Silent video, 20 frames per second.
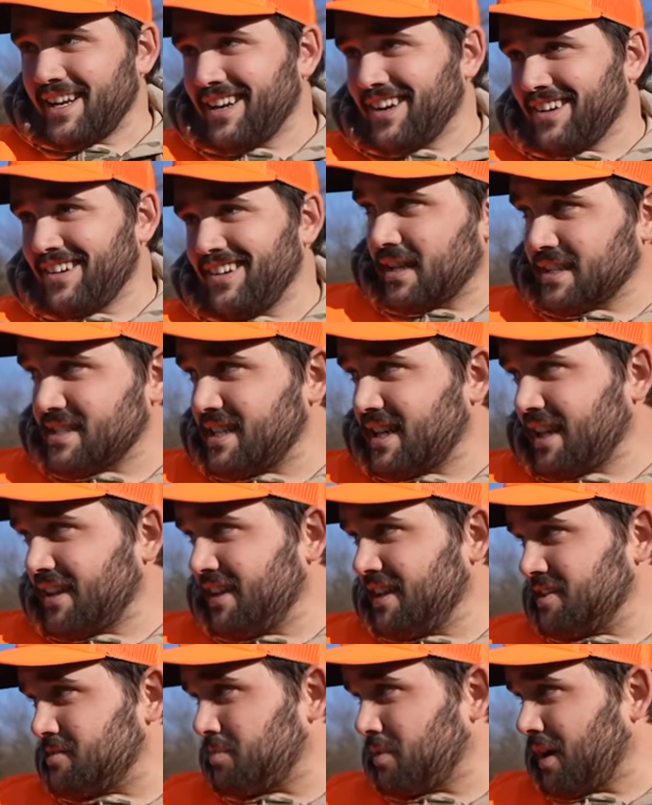here. Like I said, I
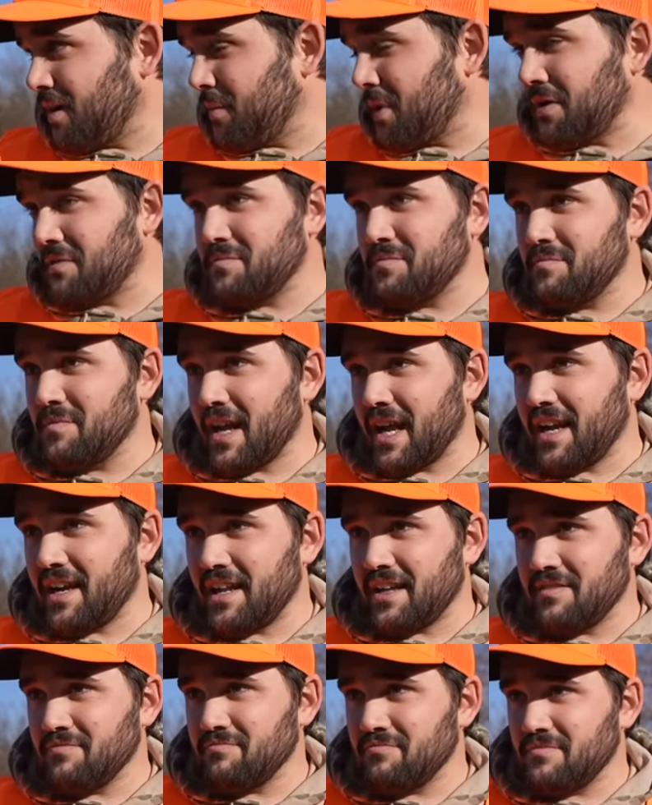think it's probably about
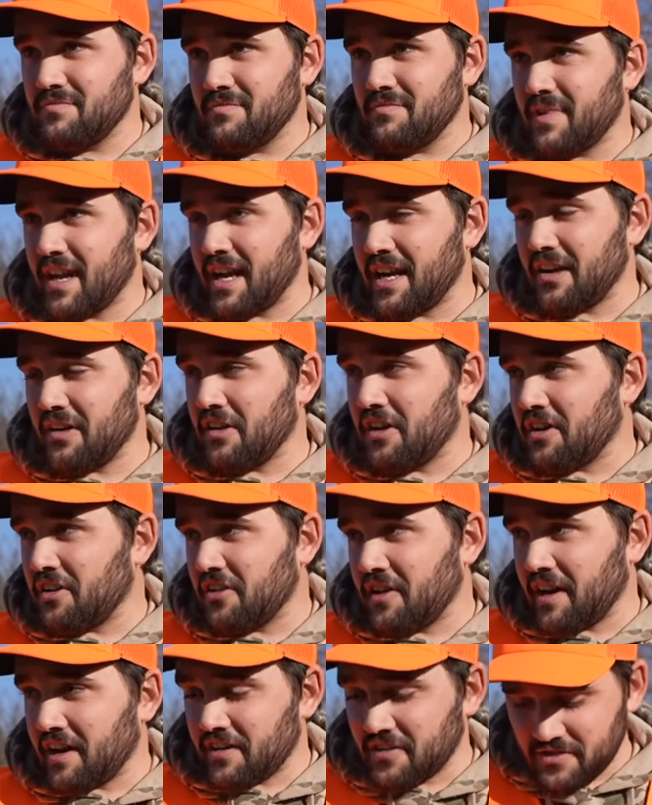80, 80 to
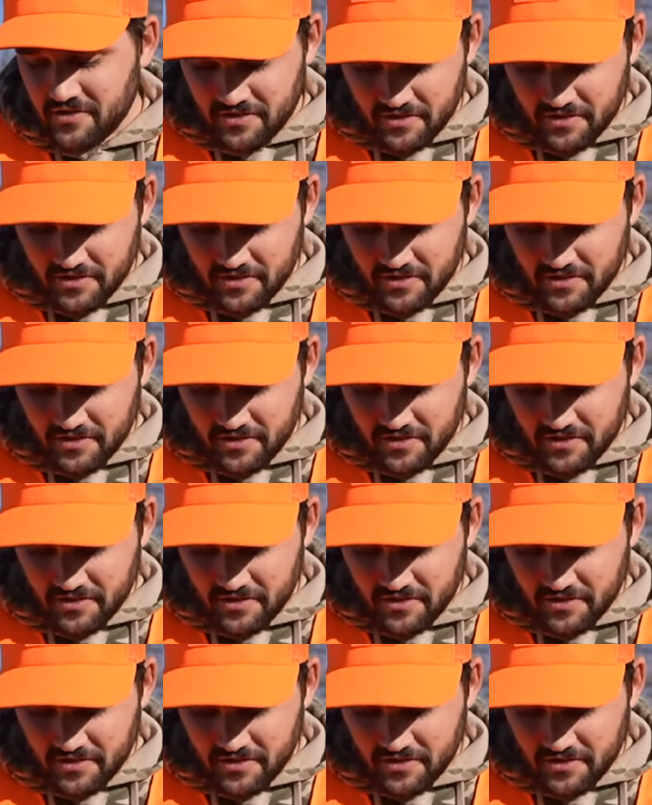100 acres